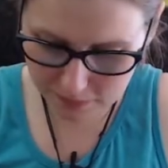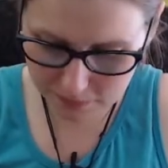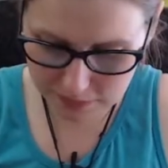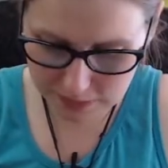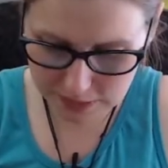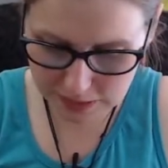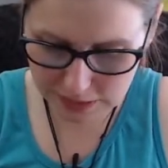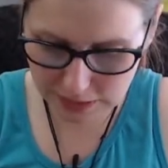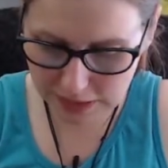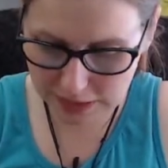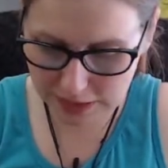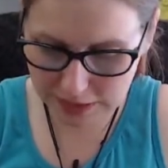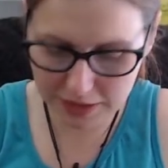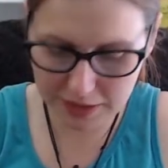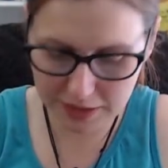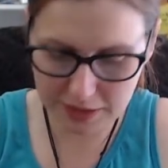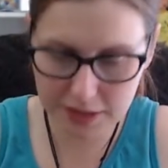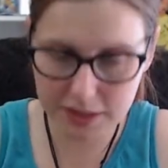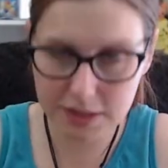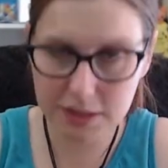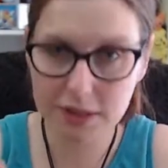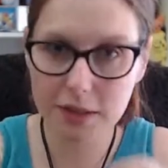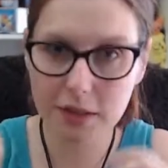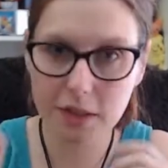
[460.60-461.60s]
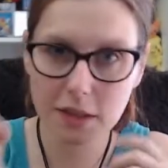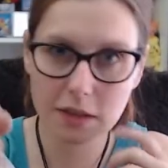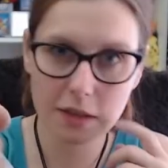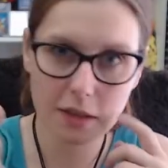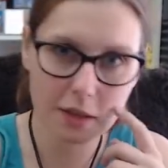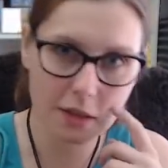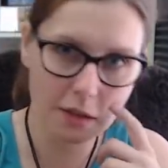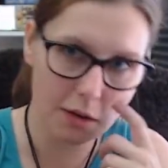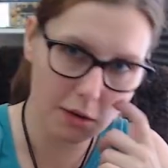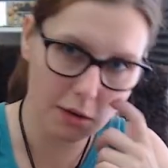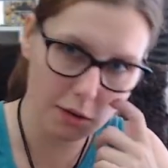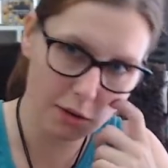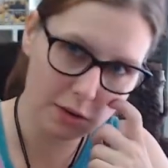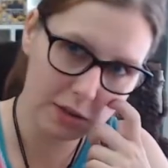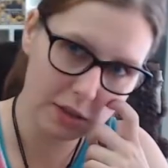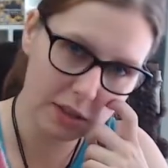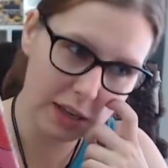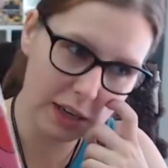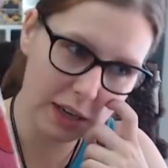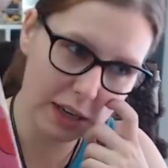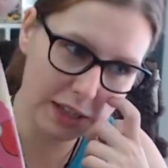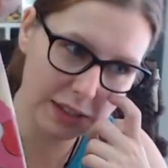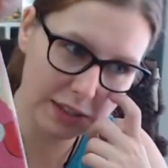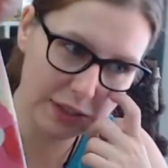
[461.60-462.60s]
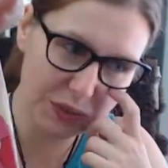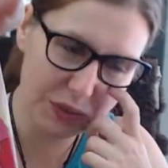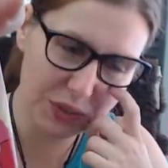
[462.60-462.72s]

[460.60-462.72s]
Got these corn, ice cream